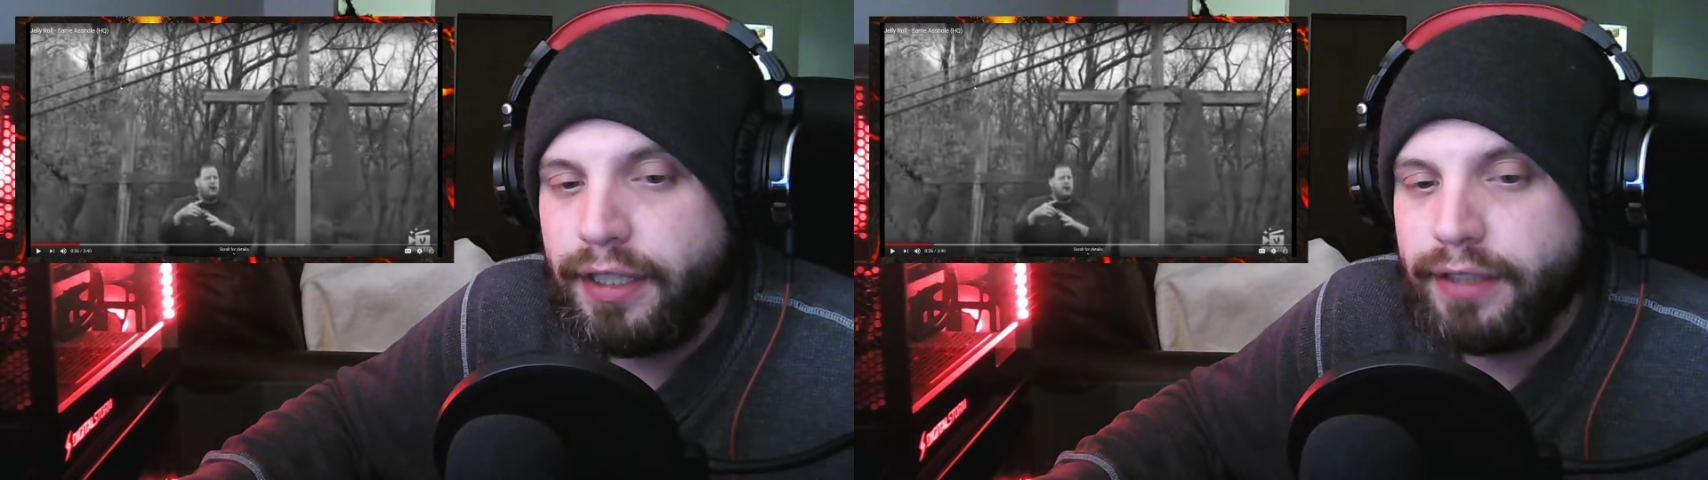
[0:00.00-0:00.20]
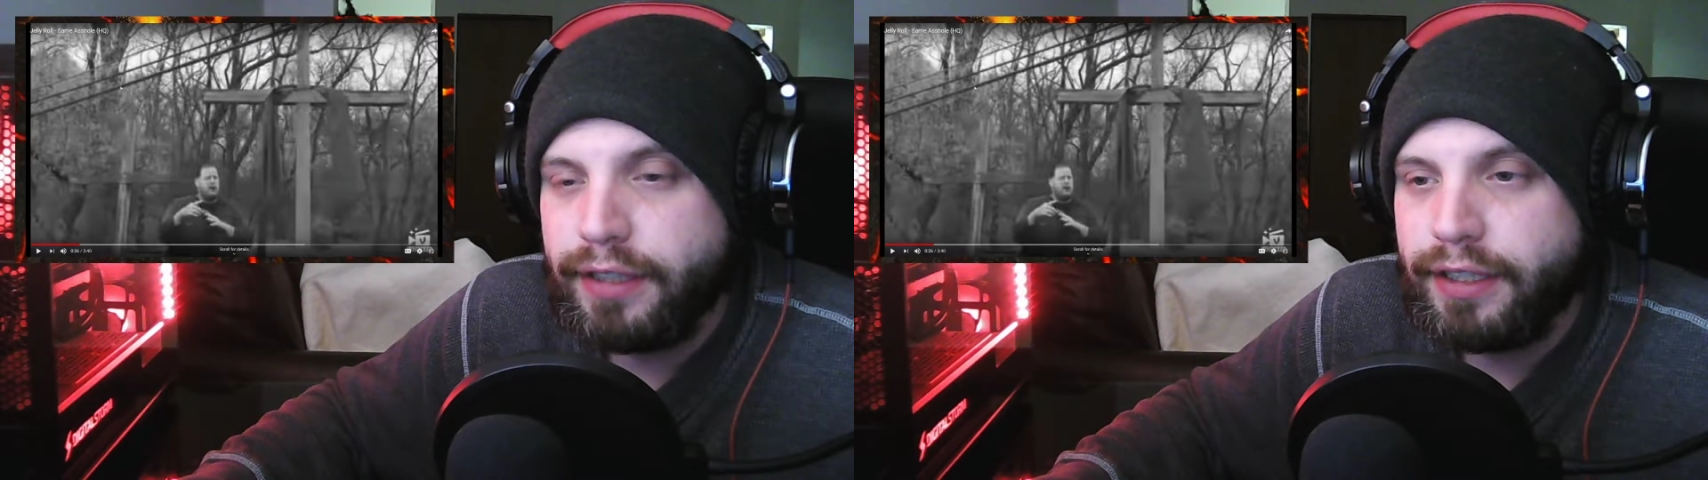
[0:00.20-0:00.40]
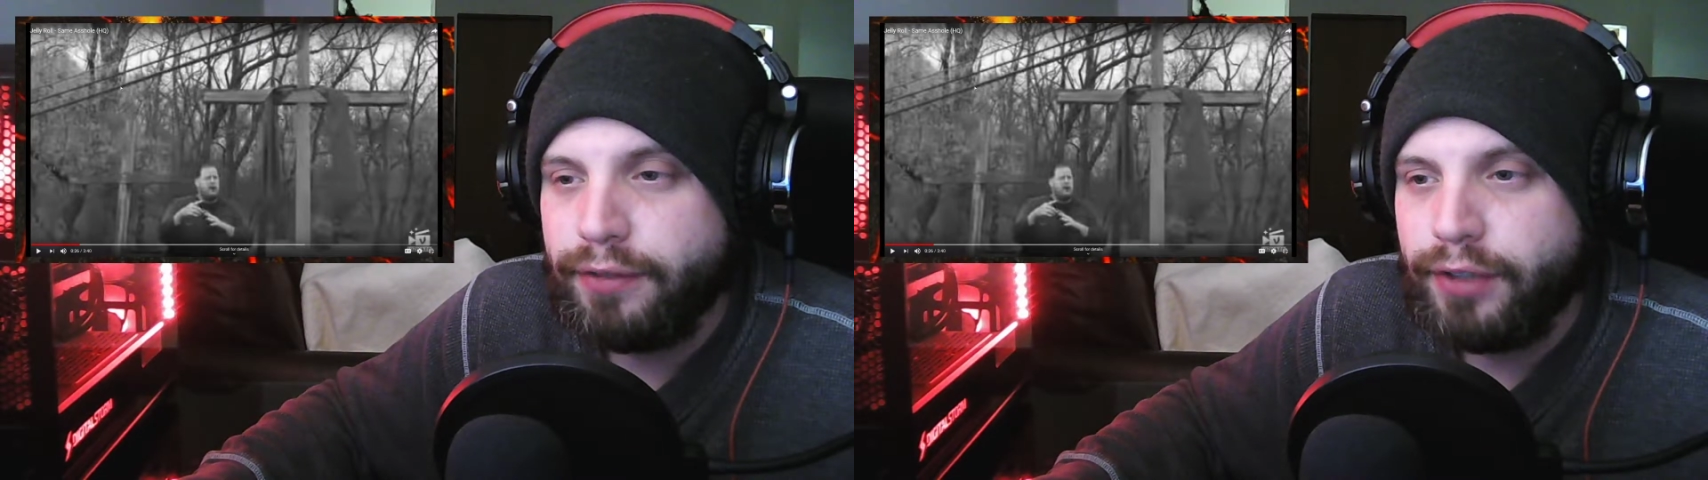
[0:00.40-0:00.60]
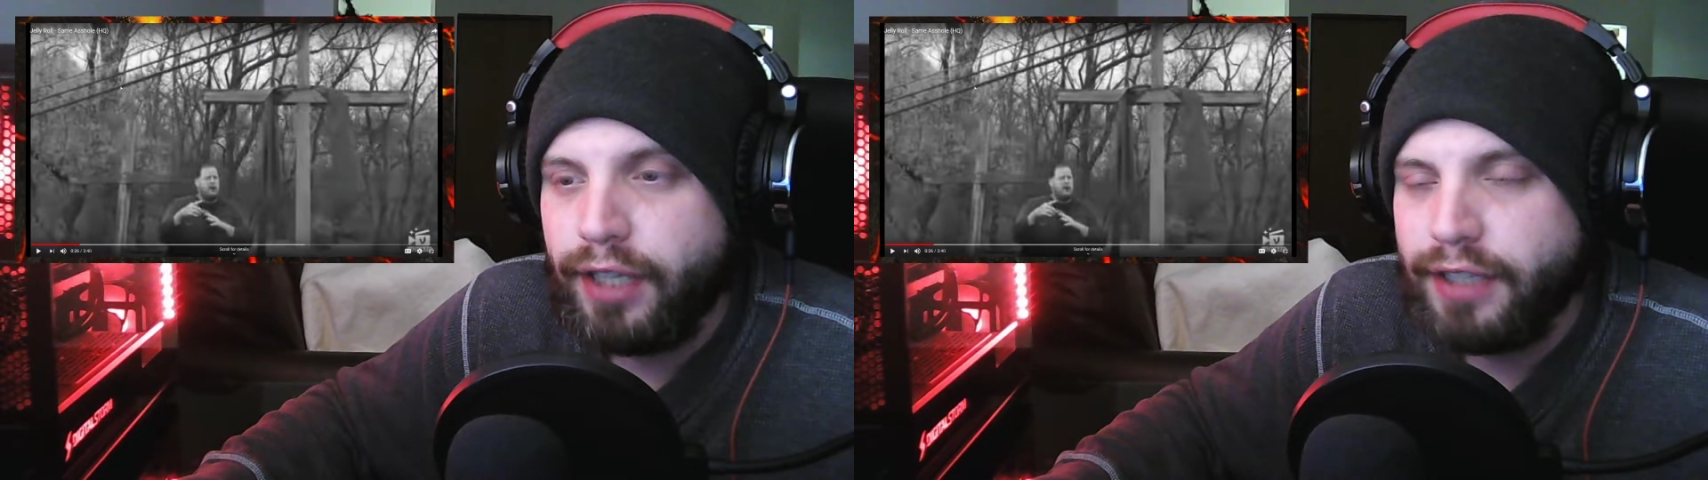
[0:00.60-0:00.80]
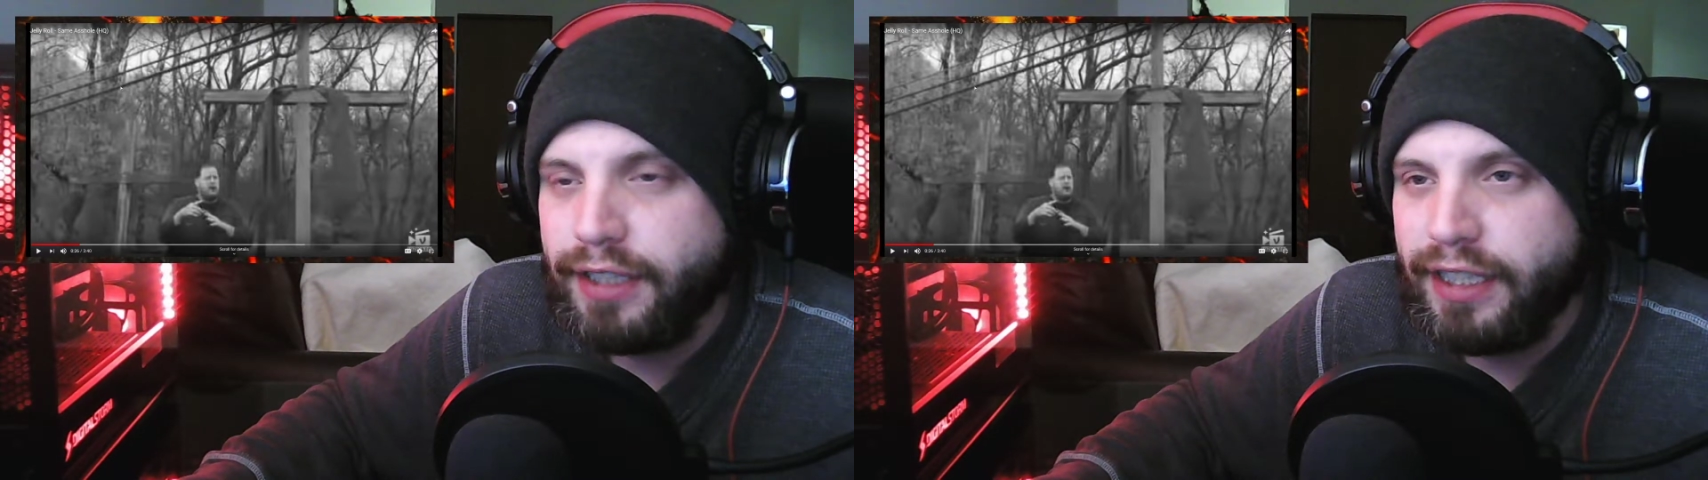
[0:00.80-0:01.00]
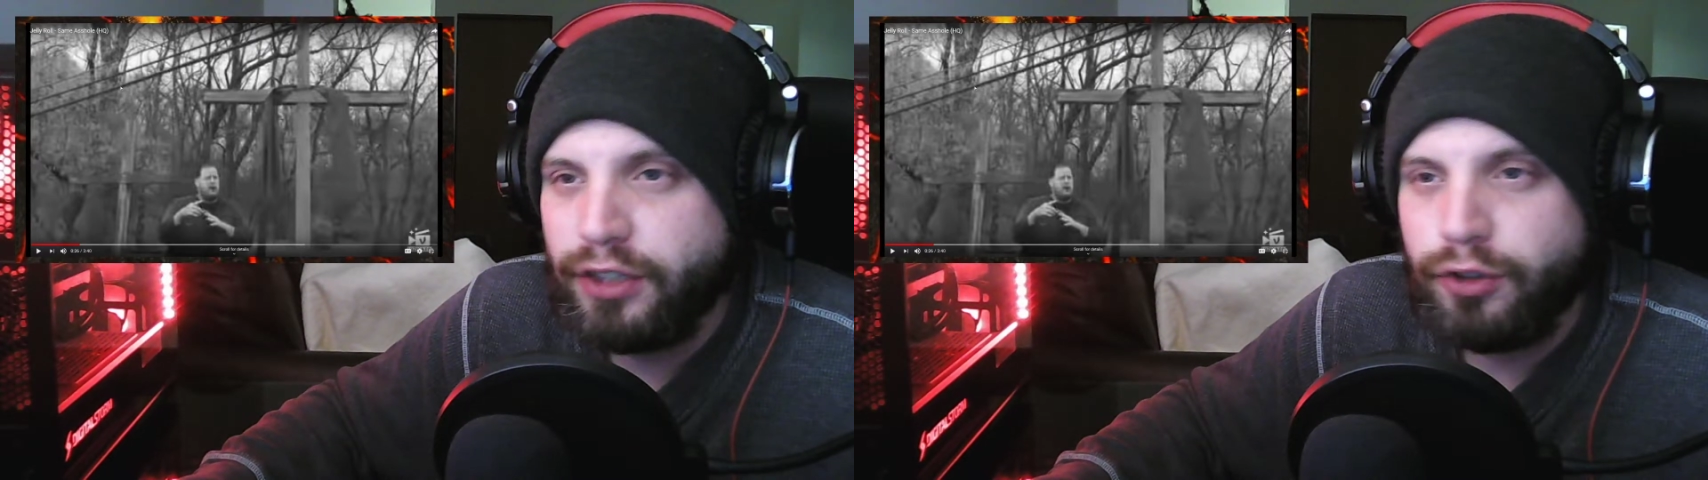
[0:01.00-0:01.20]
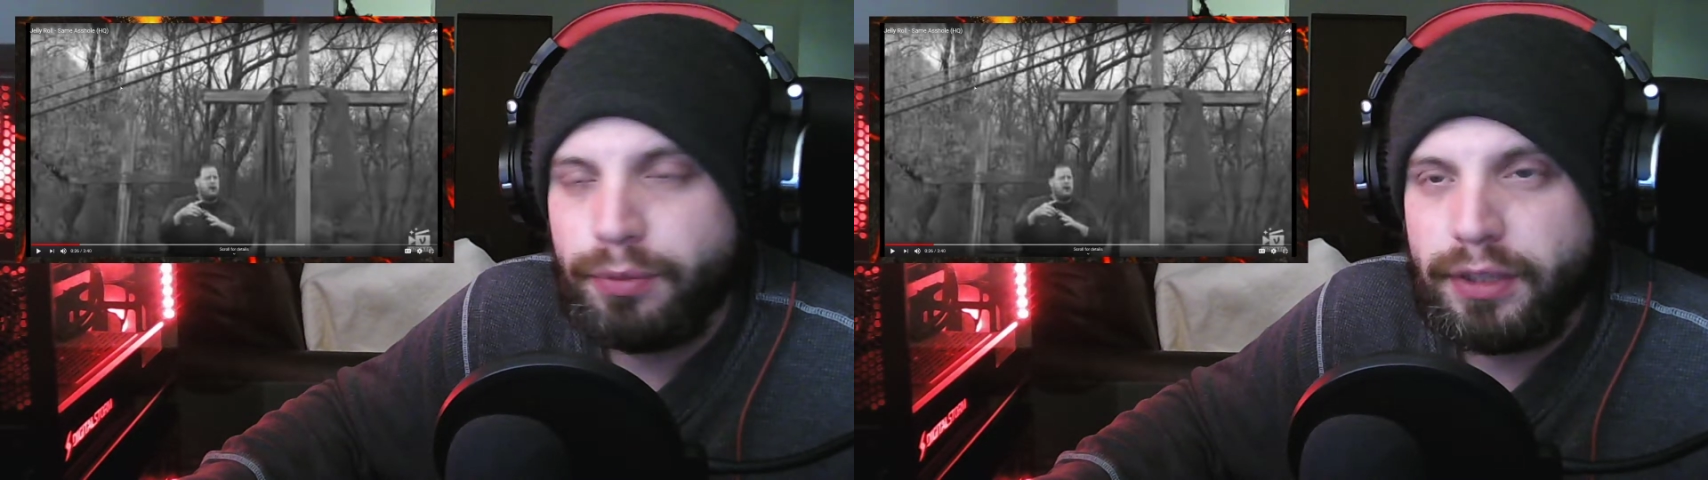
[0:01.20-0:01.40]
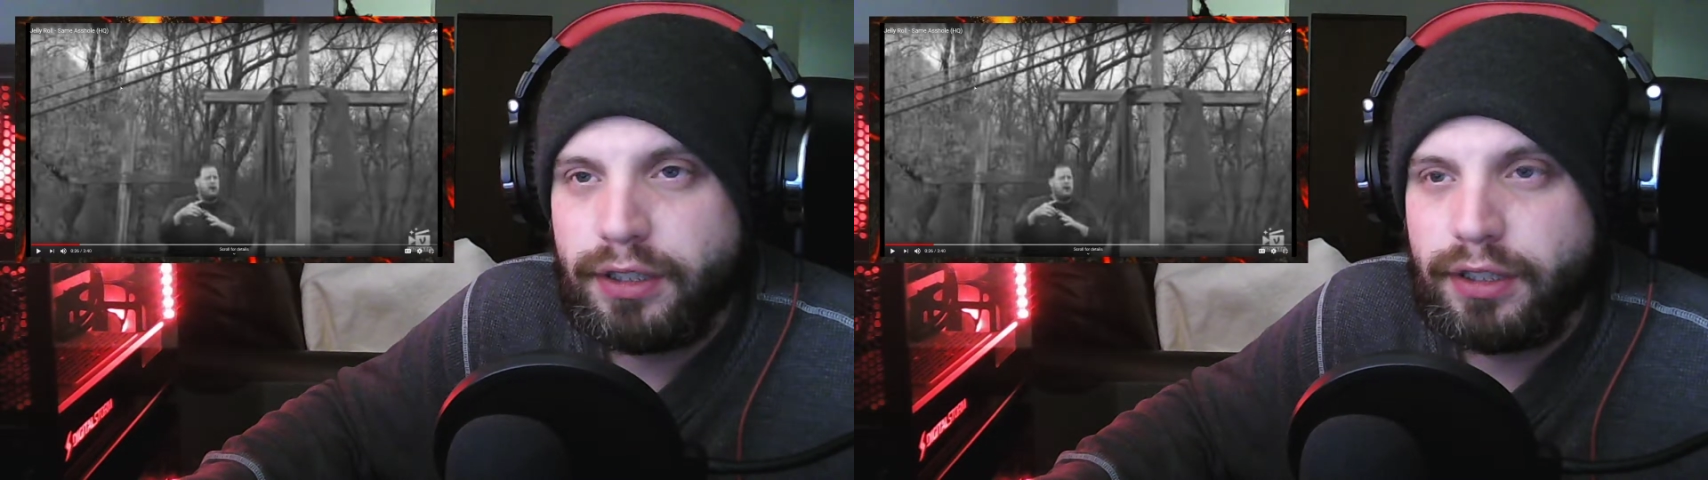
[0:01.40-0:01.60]
has like different kinds of
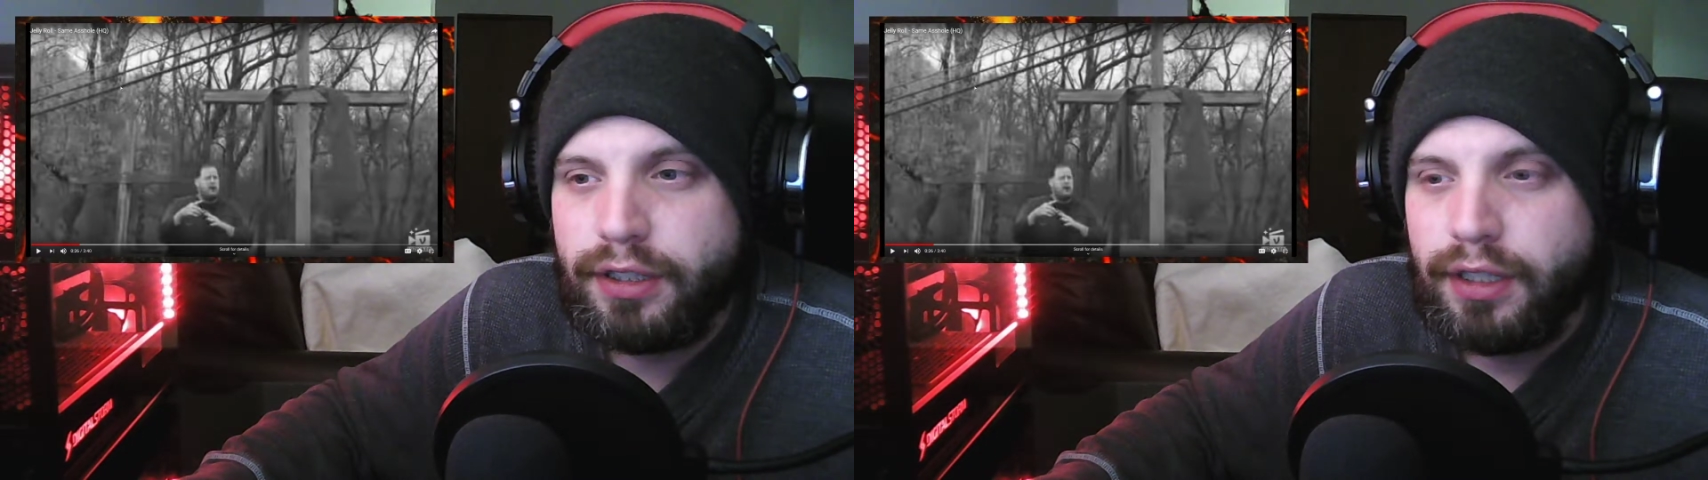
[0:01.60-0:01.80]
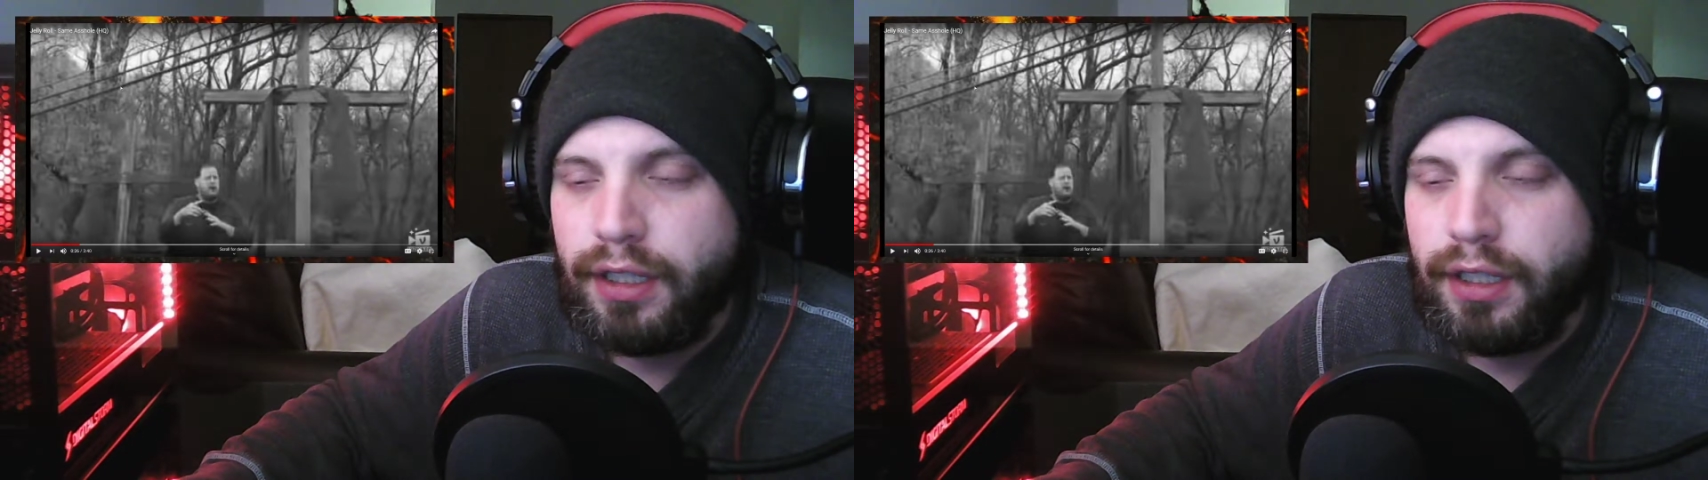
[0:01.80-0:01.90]
instruments,